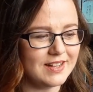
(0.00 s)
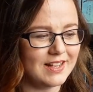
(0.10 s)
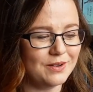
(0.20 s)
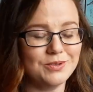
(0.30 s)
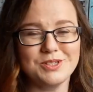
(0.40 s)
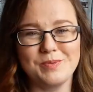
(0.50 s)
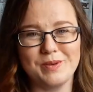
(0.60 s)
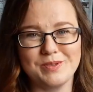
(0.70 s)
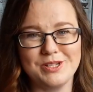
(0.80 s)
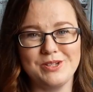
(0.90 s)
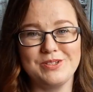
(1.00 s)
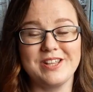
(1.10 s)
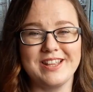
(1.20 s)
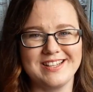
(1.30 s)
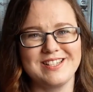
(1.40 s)
I want to be able to use the
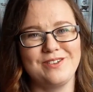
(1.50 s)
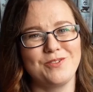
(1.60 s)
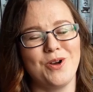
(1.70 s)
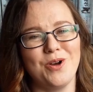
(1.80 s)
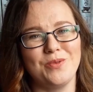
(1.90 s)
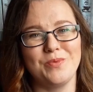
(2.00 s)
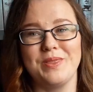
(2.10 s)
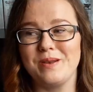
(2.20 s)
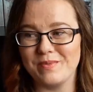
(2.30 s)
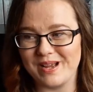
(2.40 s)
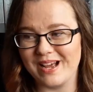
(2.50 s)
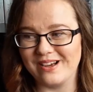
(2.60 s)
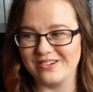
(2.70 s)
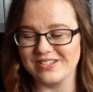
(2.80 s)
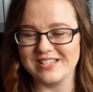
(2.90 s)
things that I've got within my
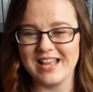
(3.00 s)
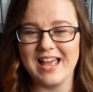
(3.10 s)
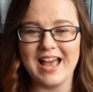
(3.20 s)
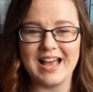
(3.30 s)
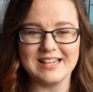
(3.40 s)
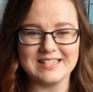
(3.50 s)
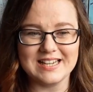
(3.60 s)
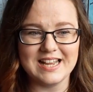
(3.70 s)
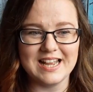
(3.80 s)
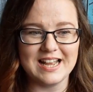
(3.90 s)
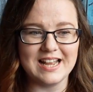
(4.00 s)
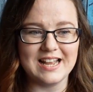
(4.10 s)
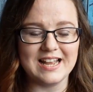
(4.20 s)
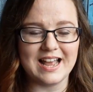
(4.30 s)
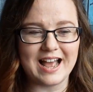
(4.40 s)
house and
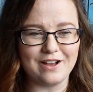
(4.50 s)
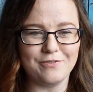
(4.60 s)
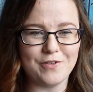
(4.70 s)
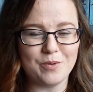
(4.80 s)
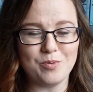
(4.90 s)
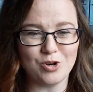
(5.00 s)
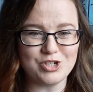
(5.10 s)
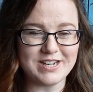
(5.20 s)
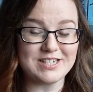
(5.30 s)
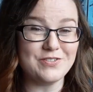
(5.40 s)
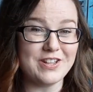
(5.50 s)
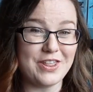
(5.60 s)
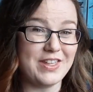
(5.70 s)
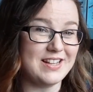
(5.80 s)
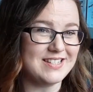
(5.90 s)
have a project for the
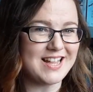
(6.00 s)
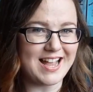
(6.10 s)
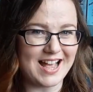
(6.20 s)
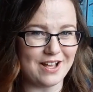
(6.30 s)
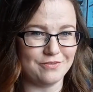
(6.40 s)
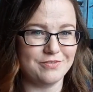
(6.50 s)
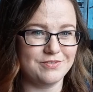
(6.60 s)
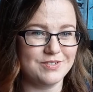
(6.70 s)
things that I have.